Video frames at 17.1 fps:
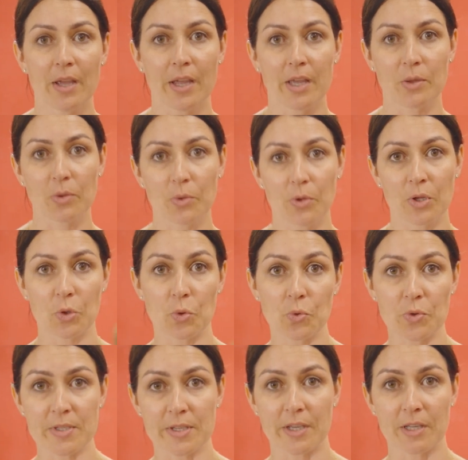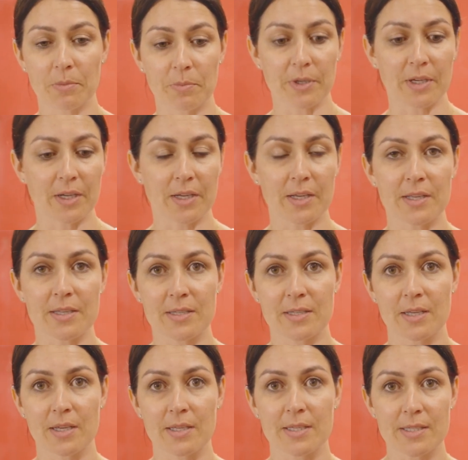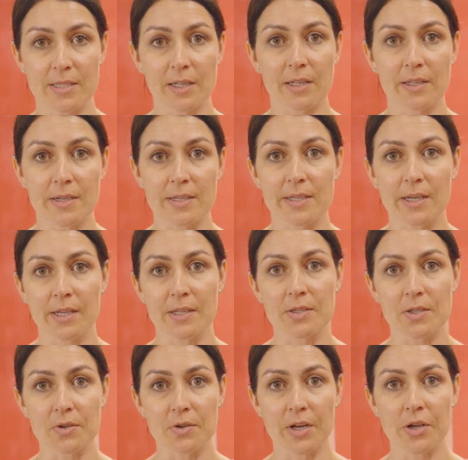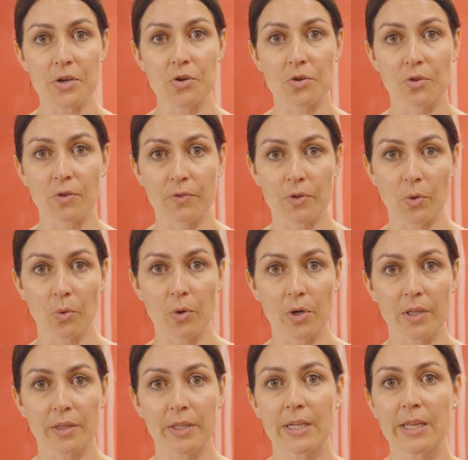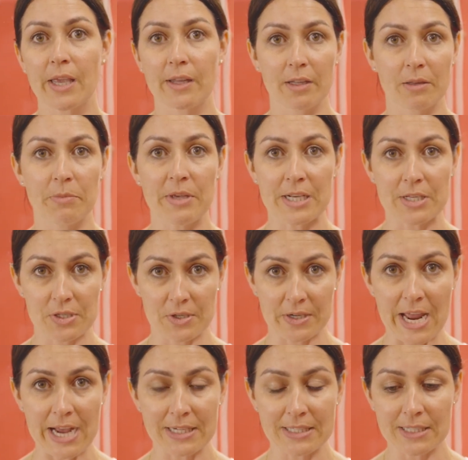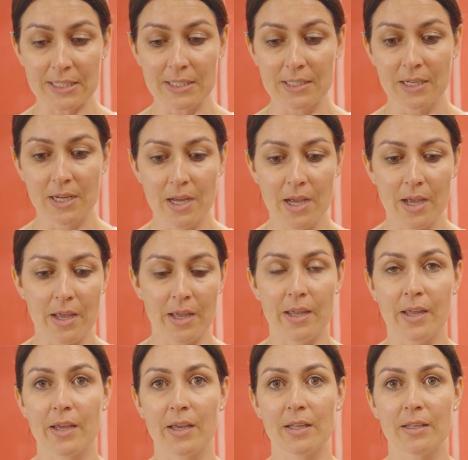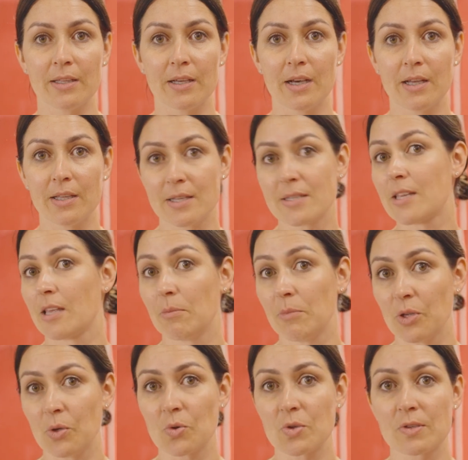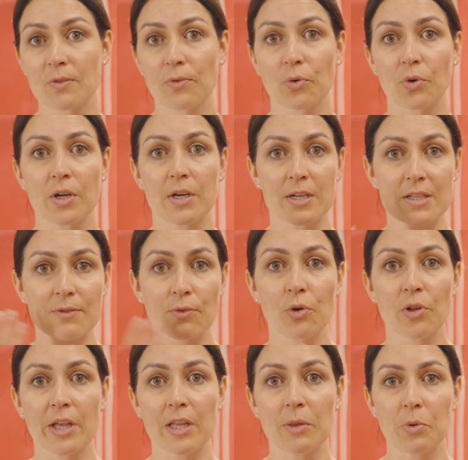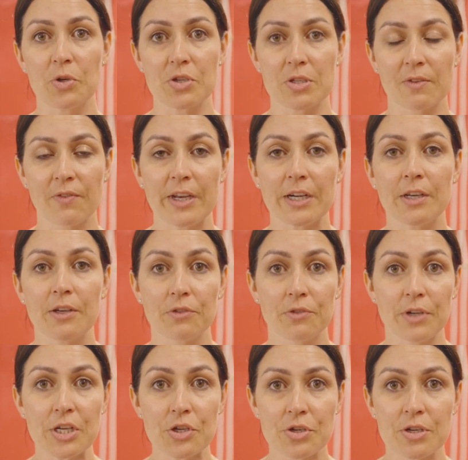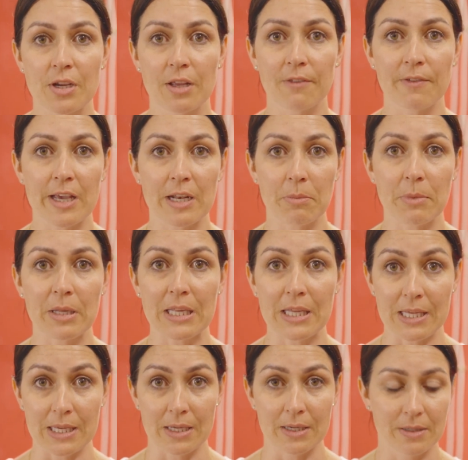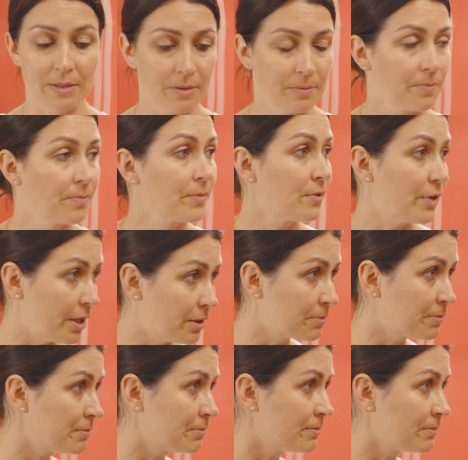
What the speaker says: And we use it because still there's a concentration of the oil that cannot be extracted. And this can be used for exfoliant, which is very rich in vitamin E, right?